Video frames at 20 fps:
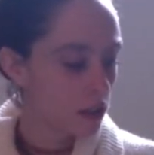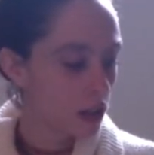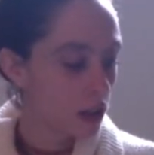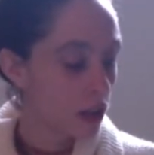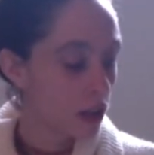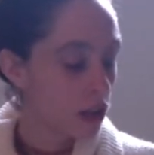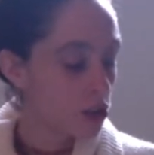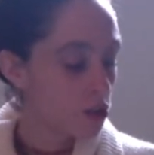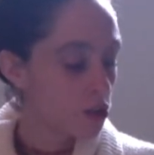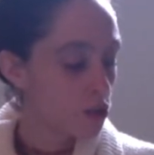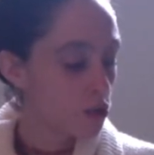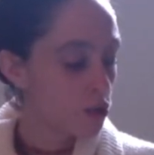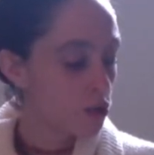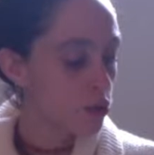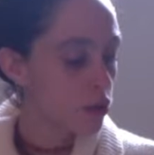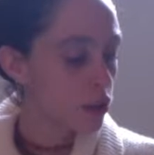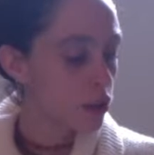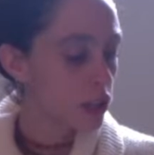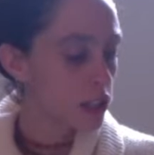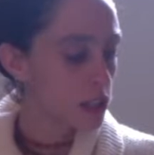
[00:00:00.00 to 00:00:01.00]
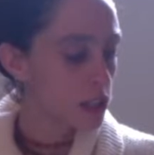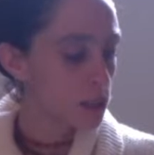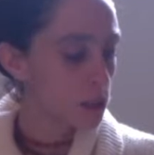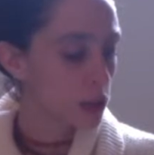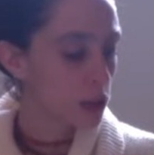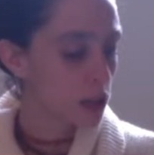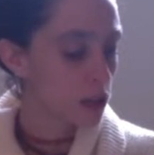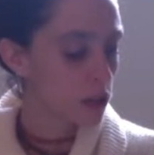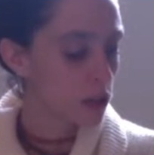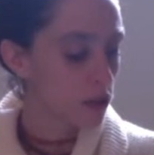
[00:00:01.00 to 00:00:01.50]
a truth that's
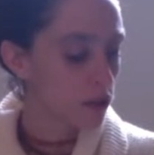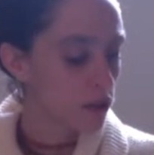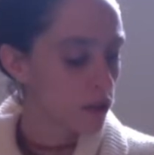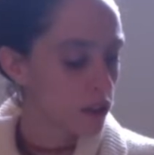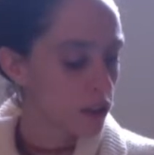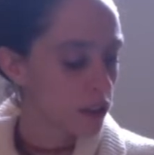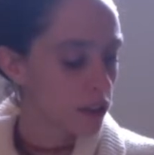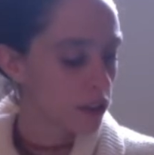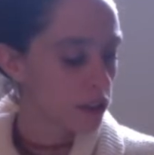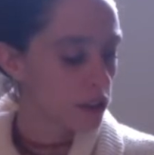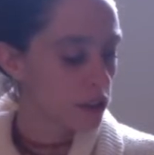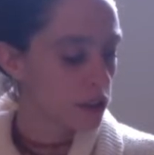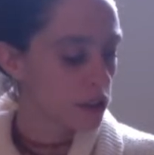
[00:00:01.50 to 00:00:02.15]
being revealed.